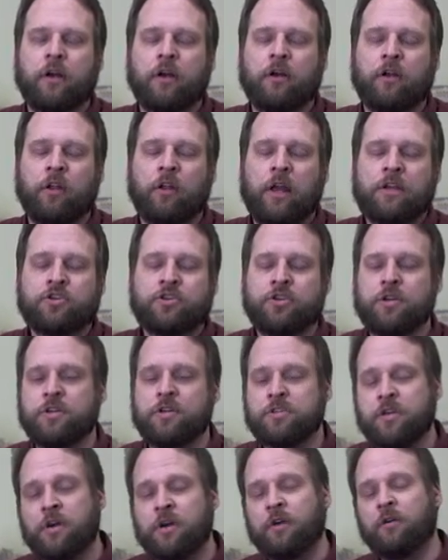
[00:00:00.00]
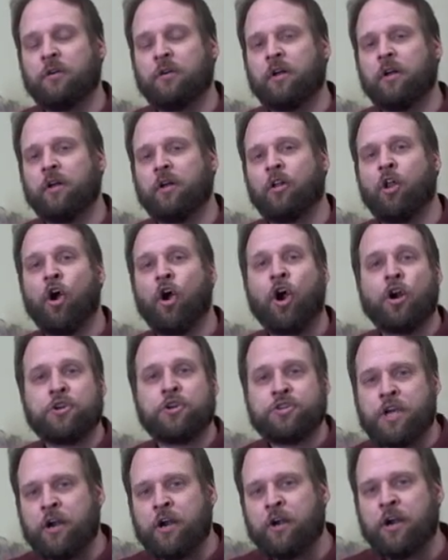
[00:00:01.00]
Galatia is a
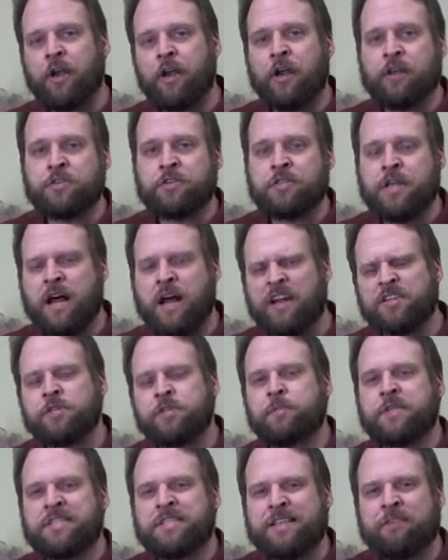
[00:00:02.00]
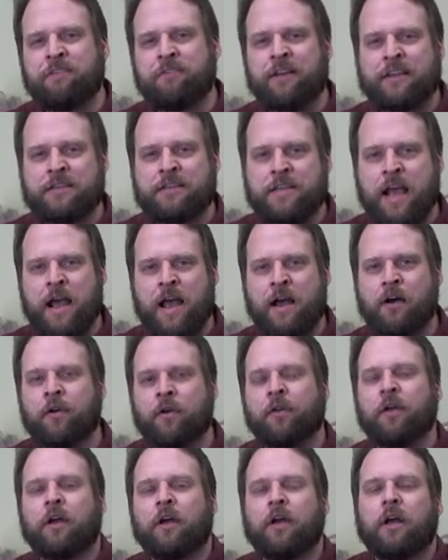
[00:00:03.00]
large area. It's not a specific
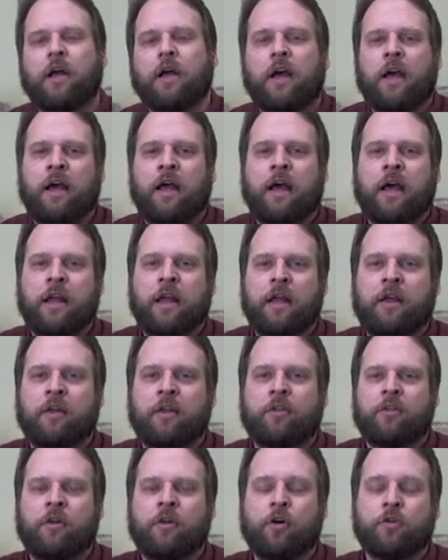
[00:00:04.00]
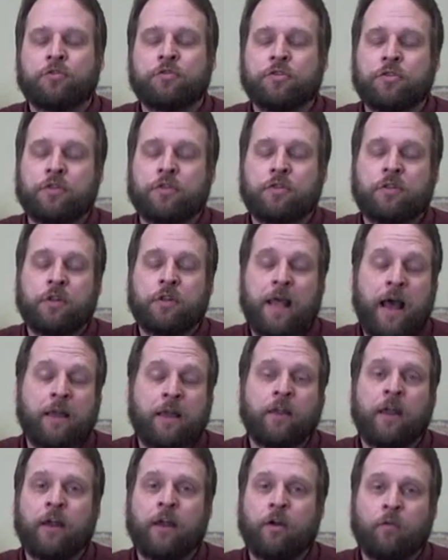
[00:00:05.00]
town, and
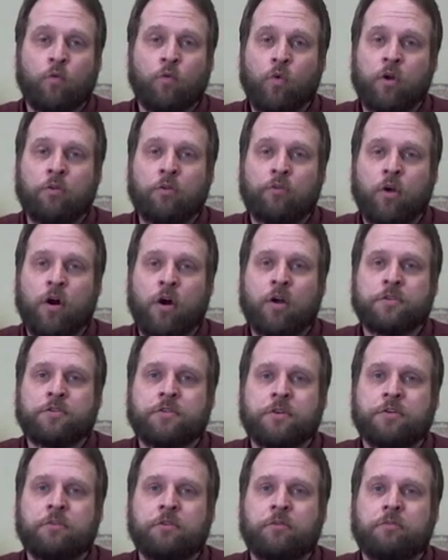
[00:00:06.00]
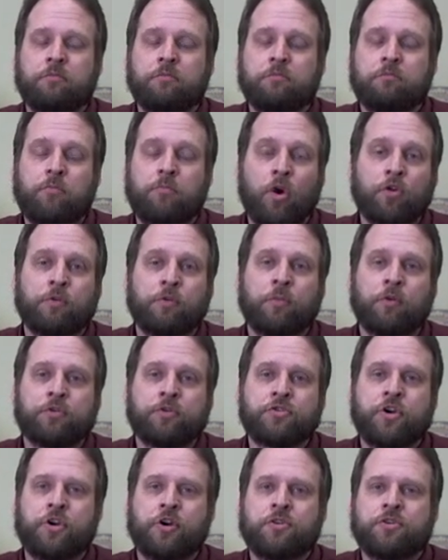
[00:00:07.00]
that letter would have gone to multiple
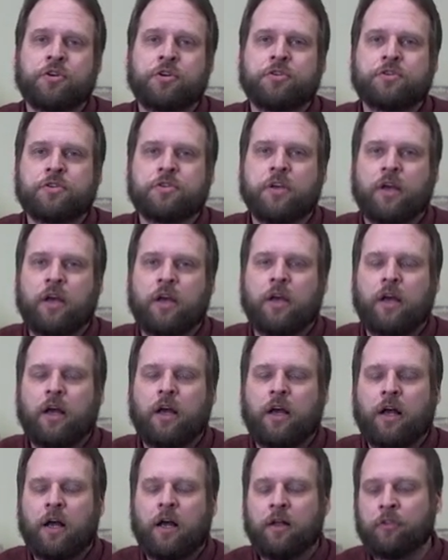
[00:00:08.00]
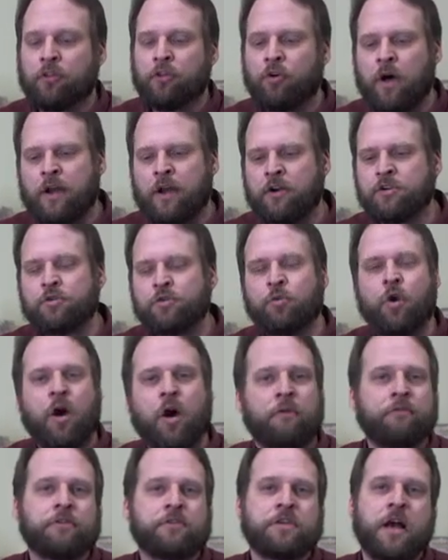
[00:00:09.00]
churches. The letters were
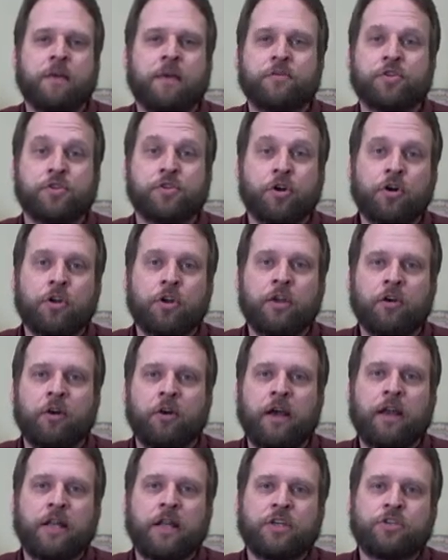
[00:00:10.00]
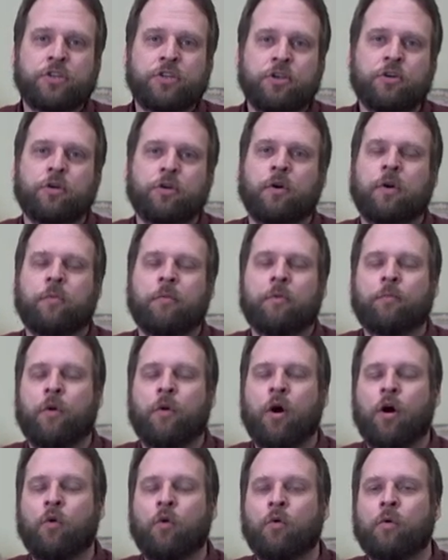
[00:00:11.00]
oftentimes circulated too. I mean,
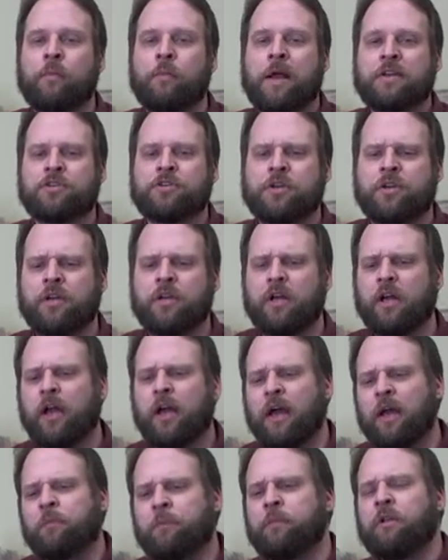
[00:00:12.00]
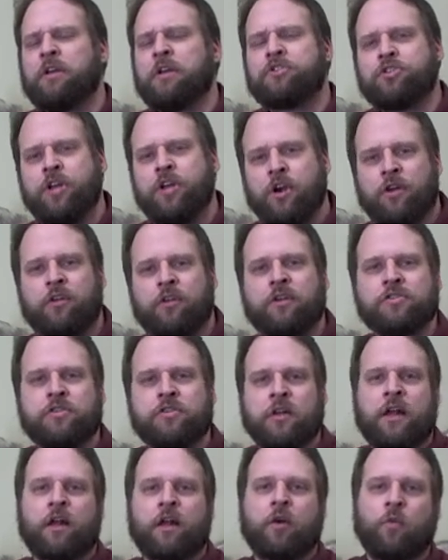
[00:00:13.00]
Paul will mention, hey, please share this
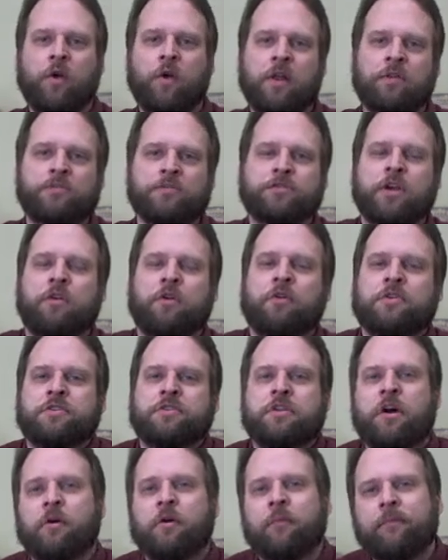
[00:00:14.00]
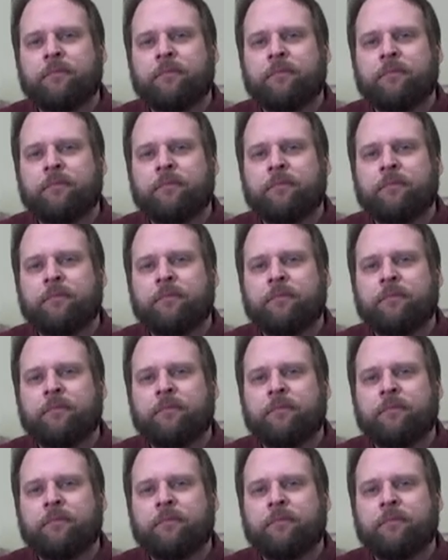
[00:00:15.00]
letter with so-and-so.